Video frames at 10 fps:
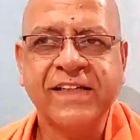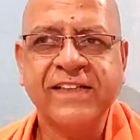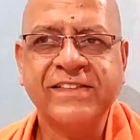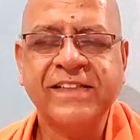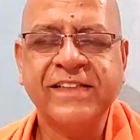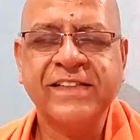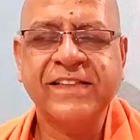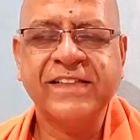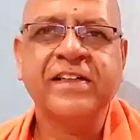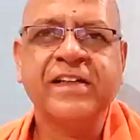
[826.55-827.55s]
He says,
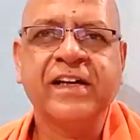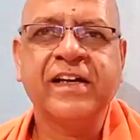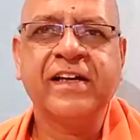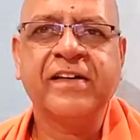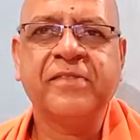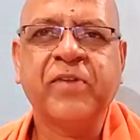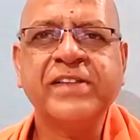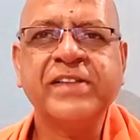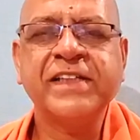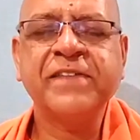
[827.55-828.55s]
what's the
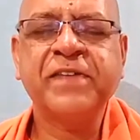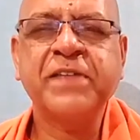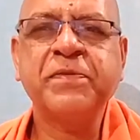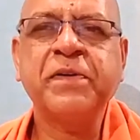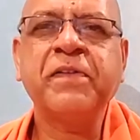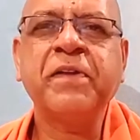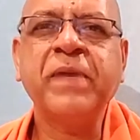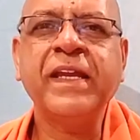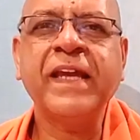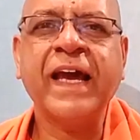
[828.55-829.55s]
difference between
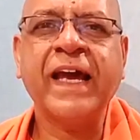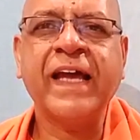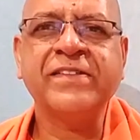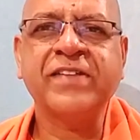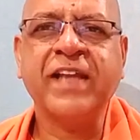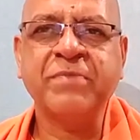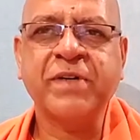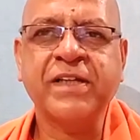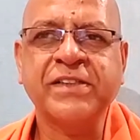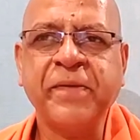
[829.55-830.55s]
me and Sri
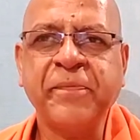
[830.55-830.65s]
Ramakrishna?